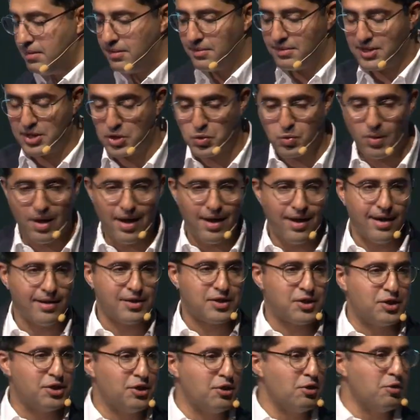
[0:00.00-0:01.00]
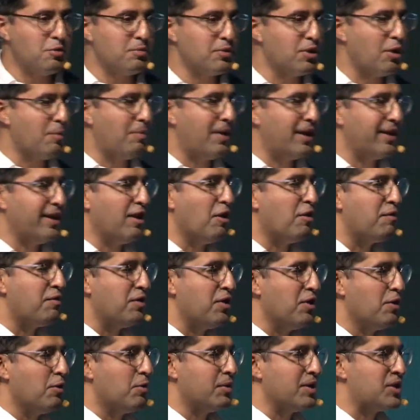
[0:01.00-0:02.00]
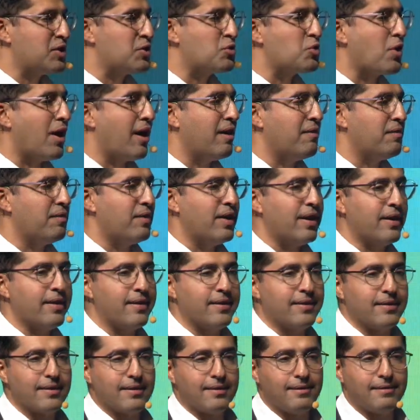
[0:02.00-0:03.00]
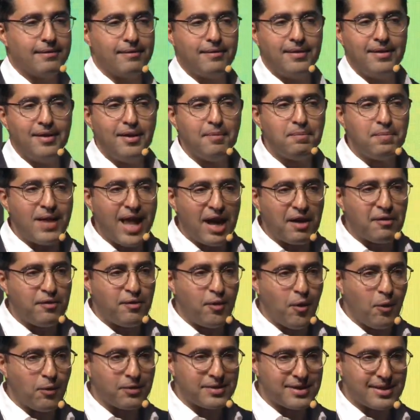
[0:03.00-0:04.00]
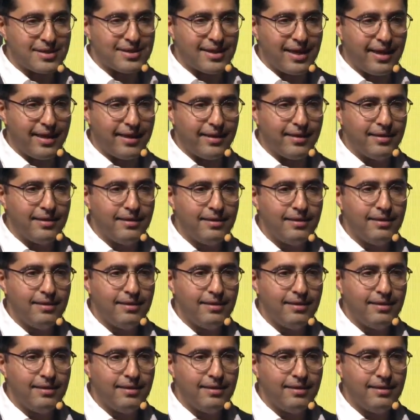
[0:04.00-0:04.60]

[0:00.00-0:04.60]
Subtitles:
that's why I assume nobody of you is driving Black Ford today.